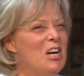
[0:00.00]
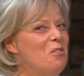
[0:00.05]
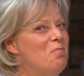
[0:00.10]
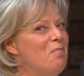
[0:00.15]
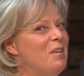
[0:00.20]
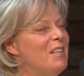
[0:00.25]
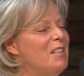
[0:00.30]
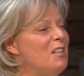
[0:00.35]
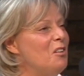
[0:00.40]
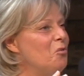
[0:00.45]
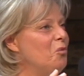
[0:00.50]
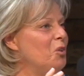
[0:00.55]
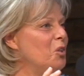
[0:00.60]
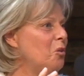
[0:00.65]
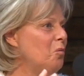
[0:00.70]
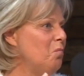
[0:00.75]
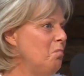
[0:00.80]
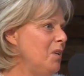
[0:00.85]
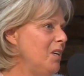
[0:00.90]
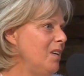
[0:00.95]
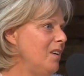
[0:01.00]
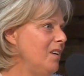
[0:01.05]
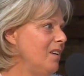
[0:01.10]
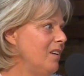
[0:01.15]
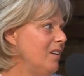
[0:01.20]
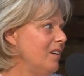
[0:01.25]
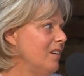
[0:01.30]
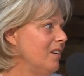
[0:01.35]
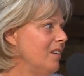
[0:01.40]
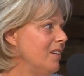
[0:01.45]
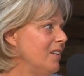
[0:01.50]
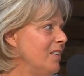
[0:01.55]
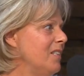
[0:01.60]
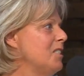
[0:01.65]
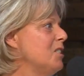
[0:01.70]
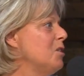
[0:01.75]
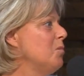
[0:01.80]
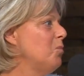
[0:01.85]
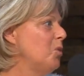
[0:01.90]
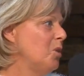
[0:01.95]
But with me,
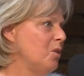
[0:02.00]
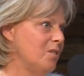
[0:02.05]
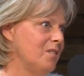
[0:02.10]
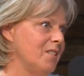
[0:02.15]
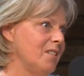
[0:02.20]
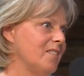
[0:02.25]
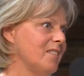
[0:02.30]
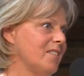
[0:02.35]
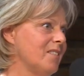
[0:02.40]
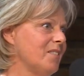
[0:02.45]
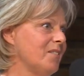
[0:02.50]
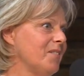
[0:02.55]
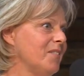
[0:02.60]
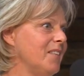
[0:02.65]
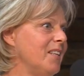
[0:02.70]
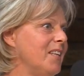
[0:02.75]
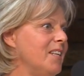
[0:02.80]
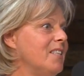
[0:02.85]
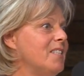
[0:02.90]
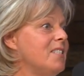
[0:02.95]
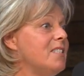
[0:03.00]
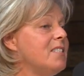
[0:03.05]
it's a process. He's